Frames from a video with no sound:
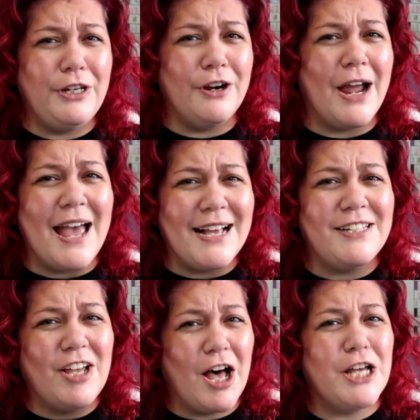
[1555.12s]
your
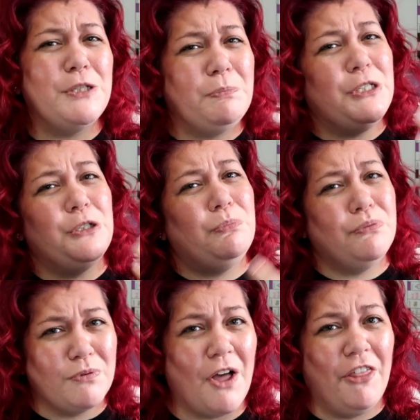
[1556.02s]
ex-husband's
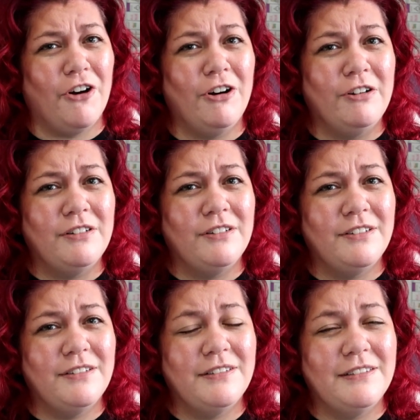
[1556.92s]
brother.
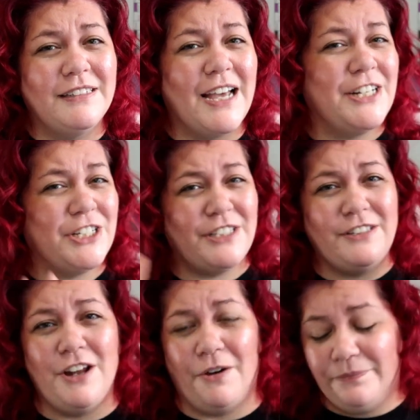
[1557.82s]
I
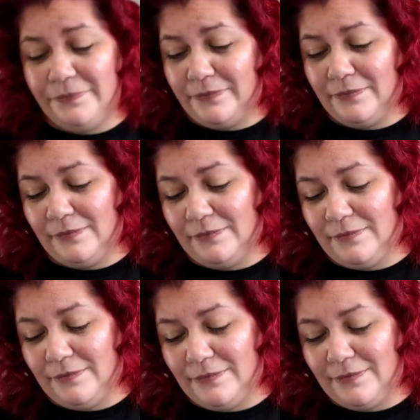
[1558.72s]
just, no.
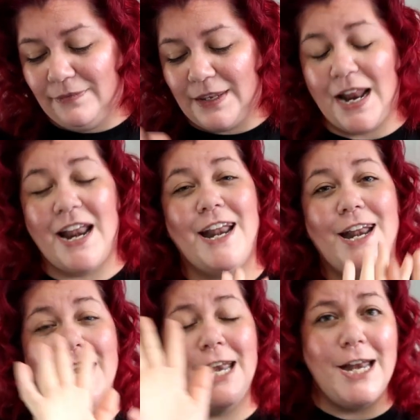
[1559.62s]

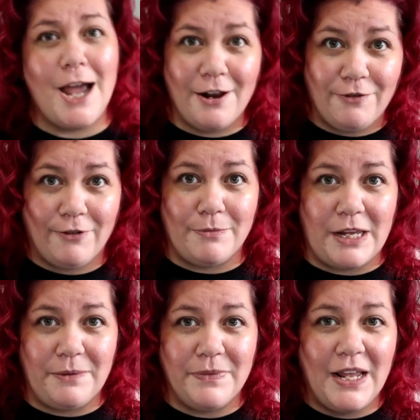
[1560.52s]
Not for
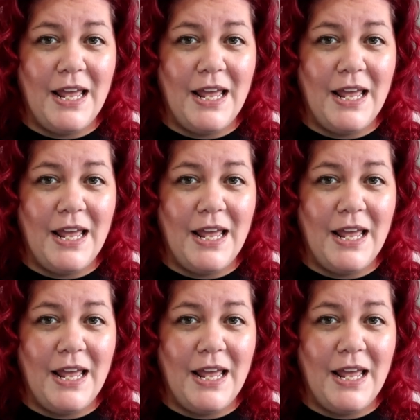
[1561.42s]
me.